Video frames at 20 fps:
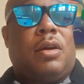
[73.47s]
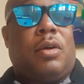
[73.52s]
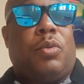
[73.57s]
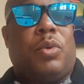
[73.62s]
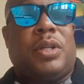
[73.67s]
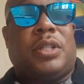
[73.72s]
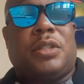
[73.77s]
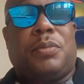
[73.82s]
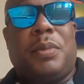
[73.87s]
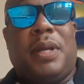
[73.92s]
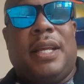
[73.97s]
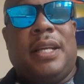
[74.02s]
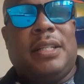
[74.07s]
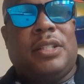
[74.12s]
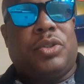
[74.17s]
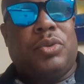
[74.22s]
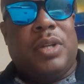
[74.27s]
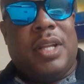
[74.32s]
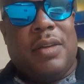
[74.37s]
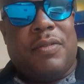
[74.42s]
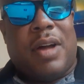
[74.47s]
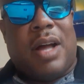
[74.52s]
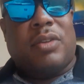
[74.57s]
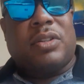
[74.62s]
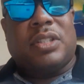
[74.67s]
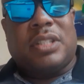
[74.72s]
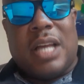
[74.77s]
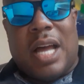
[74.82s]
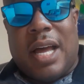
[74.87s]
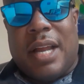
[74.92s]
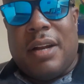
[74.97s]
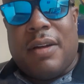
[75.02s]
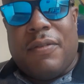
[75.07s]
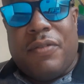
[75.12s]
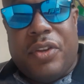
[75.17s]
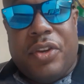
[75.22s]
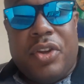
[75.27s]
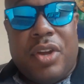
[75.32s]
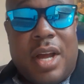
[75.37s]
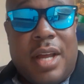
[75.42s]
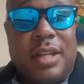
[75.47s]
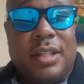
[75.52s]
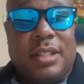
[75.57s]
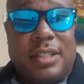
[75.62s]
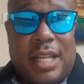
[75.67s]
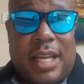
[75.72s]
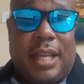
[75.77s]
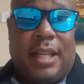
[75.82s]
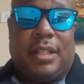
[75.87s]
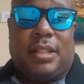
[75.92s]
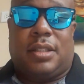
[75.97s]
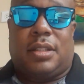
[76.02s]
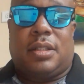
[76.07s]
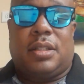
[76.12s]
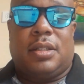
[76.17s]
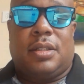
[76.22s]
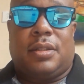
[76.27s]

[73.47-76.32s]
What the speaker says: which means you live outside of the United States.